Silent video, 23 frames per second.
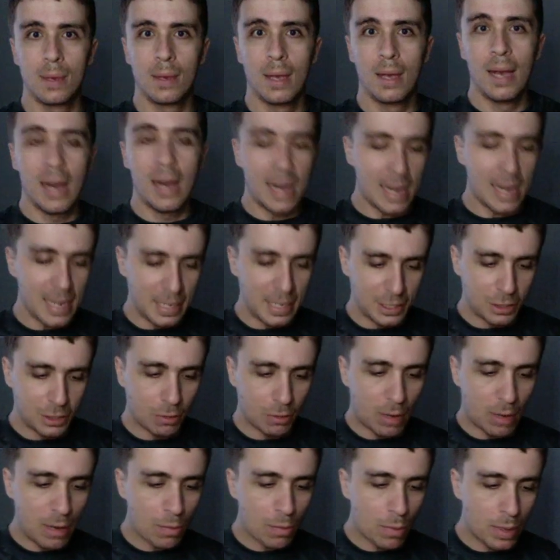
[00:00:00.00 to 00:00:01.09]
Hi. so I
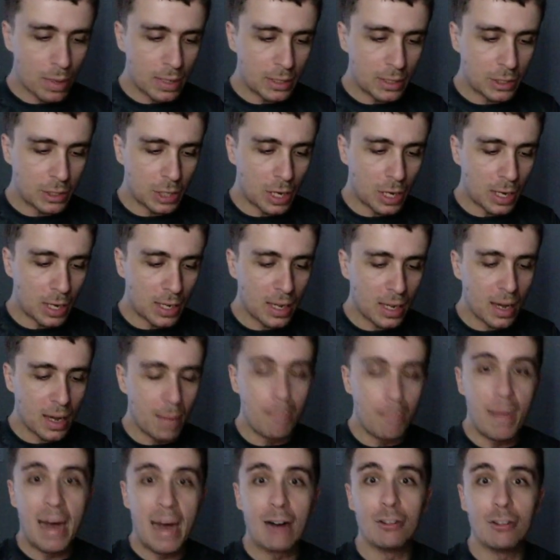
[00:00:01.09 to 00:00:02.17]
want to talk
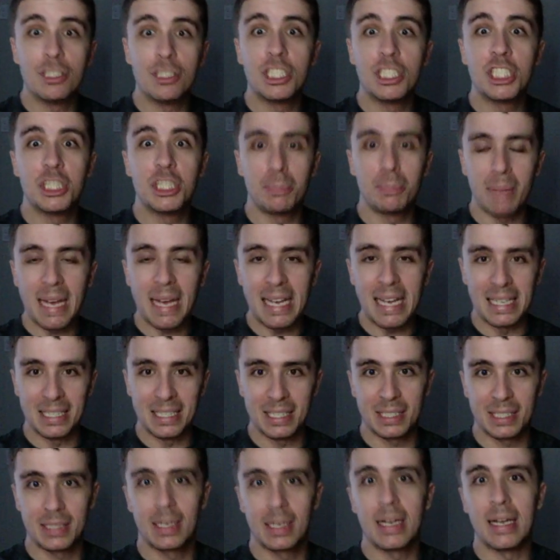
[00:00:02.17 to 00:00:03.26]
about space
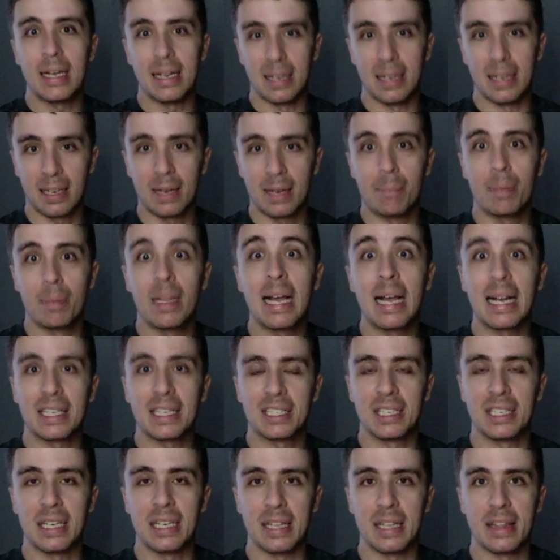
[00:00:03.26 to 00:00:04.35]
in
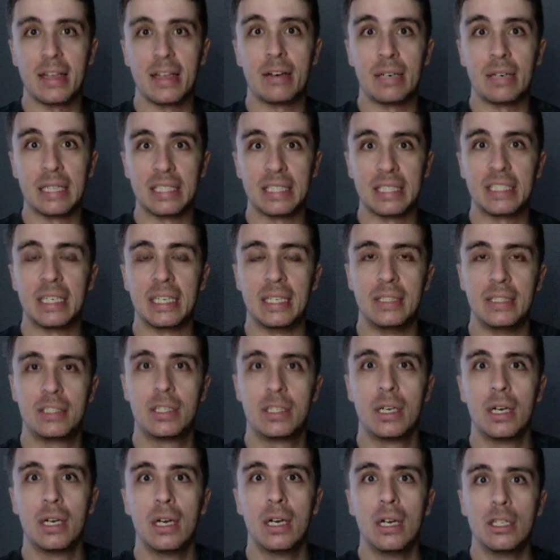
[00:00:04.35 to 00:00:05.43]
complexity theory sense.
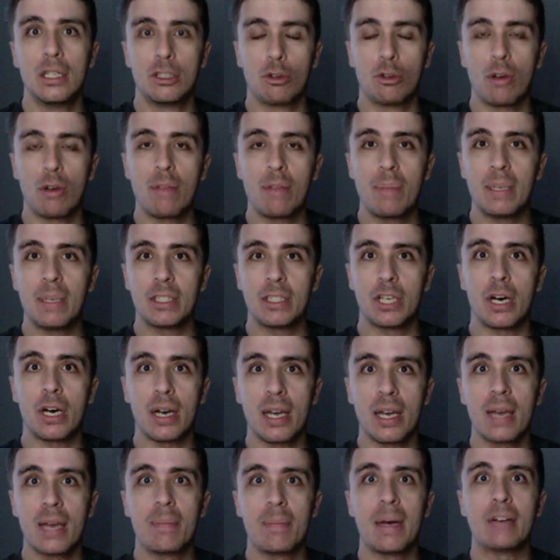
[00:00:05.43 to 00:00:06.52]
So we've been talking
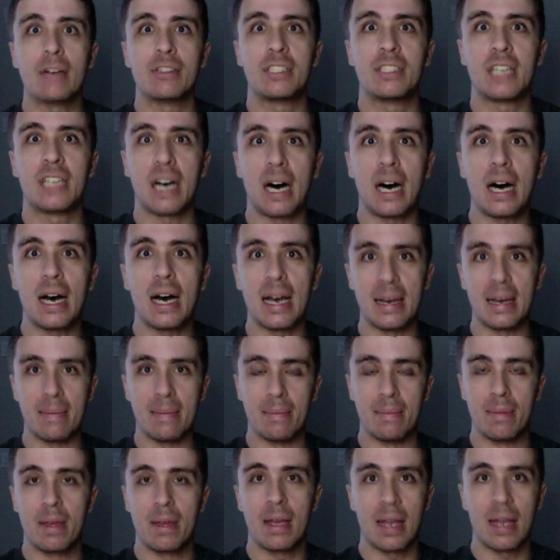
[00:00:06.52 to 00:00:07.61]
about time,
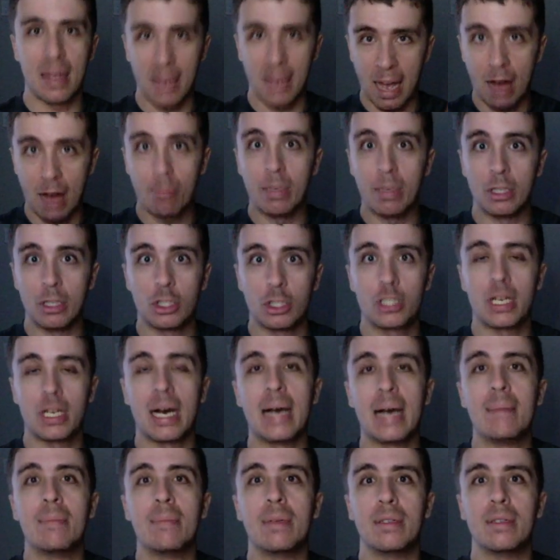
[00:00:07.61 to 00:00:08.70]
how much
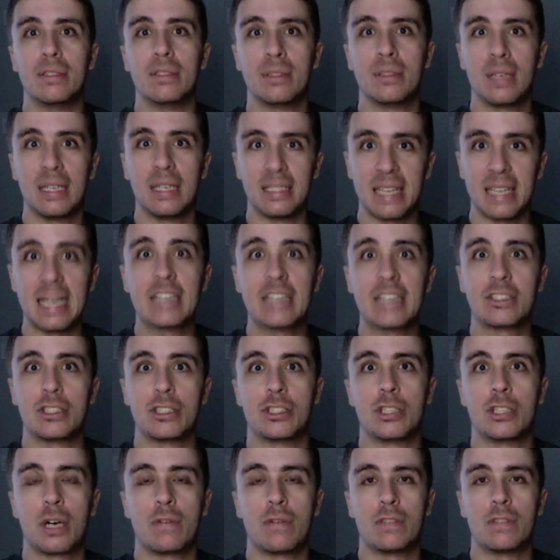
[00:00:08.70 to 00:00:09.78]
time it takes to
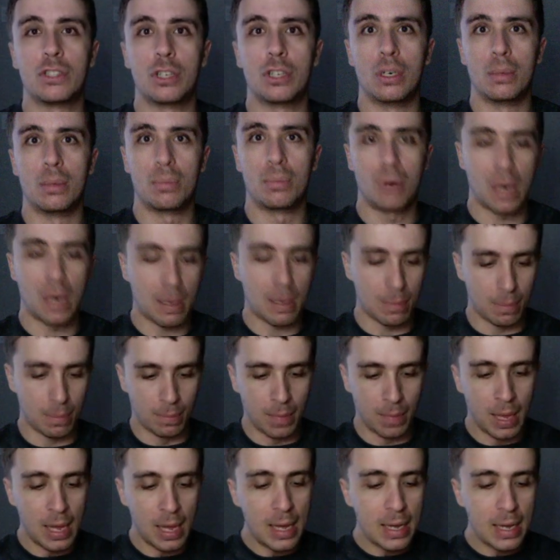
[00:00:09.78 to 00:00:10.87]
solve a certain problem.
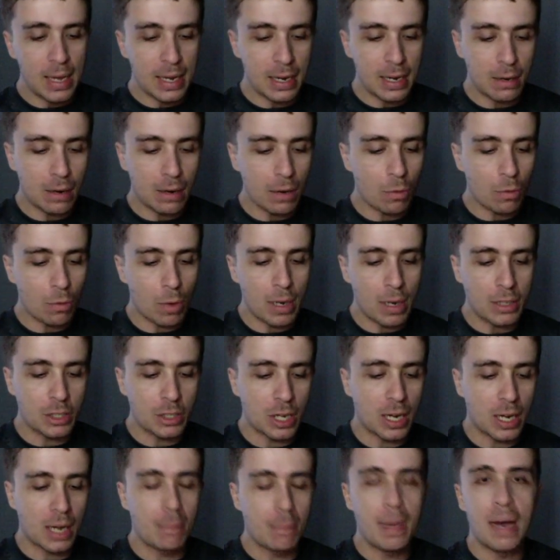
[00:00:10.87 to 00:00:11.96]
Here I want to talk
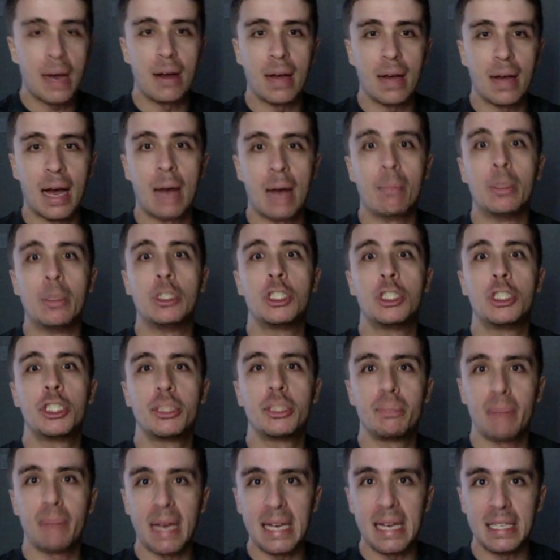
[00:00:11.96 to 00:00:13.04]
about how much
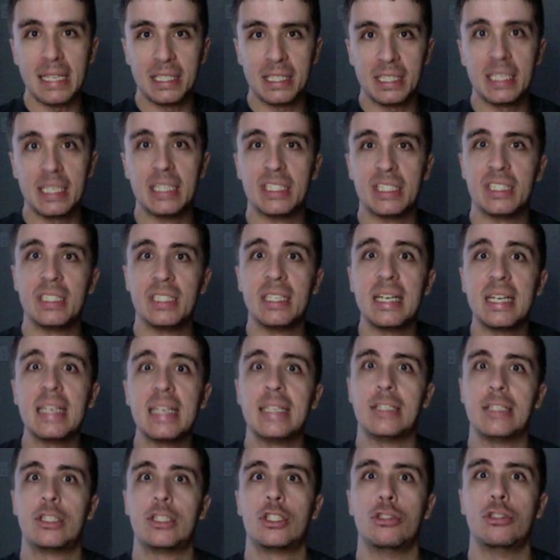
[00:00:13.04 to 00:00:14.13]
space is needed
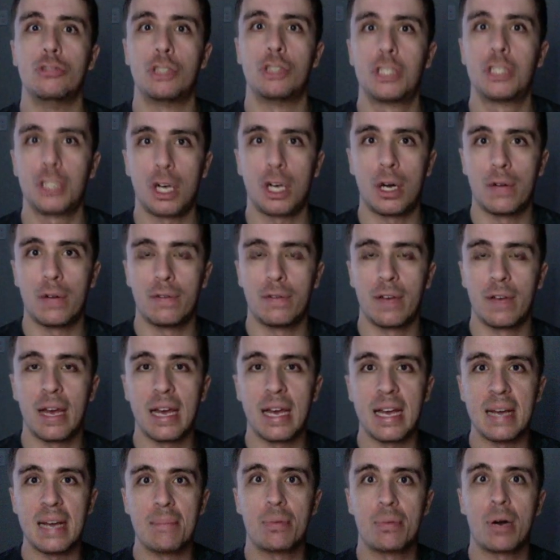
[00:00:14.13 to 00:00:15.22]
to solve a
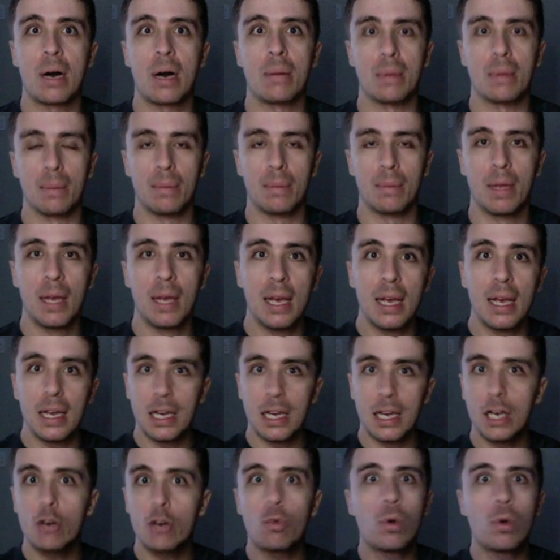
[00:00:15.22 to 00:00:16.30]
problem. Here
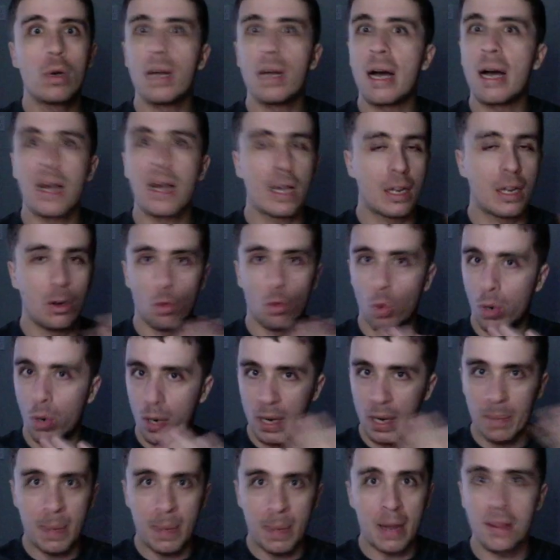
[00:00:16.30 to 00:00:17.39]
we're not going to worry
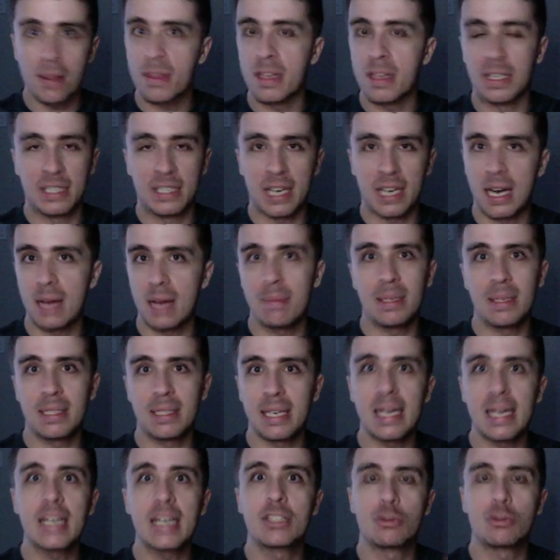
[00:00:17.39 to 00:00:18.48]
about the time it
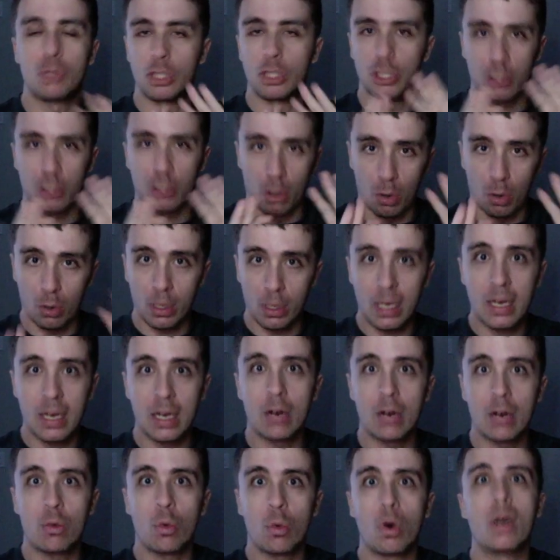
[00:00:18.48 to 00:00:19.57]
takes, we're just only going to
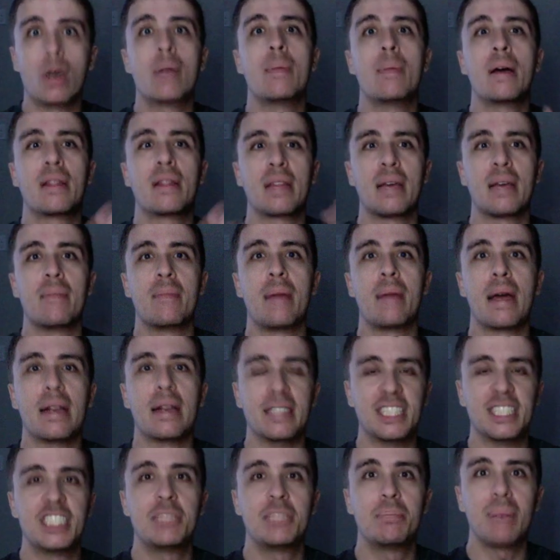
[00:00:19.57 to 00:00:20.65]
worry about the amount of
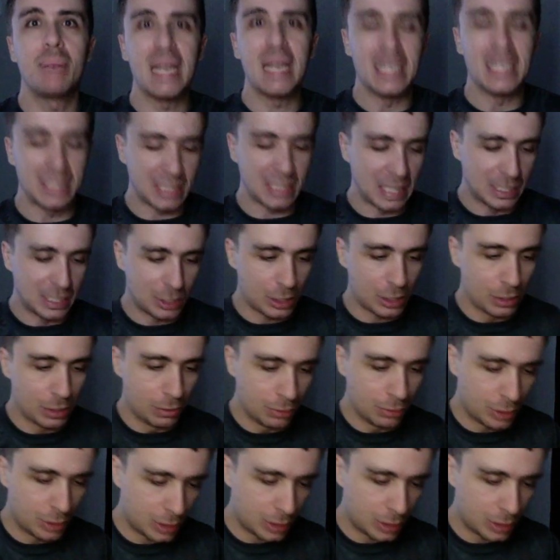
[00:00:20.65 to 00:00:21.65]
space that's used.